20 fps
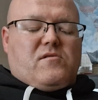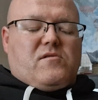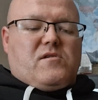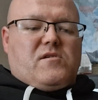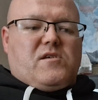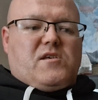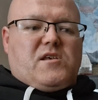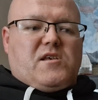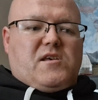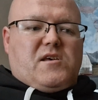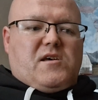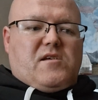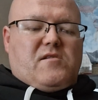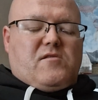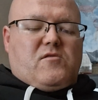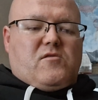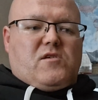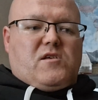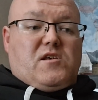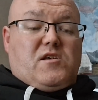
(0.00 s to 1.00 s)

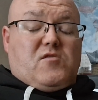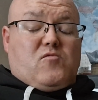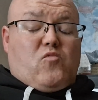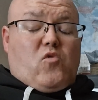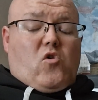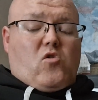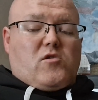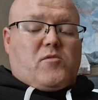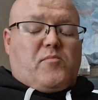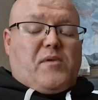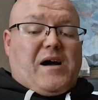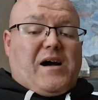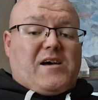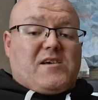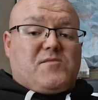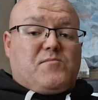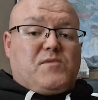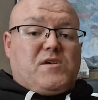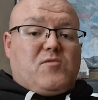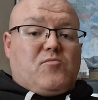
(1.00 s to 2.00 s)
he'd walked
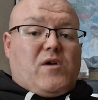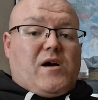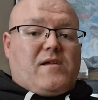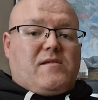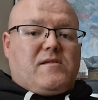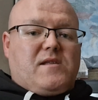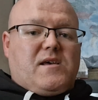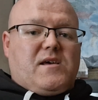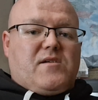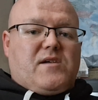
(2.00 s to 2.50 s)
past me one day,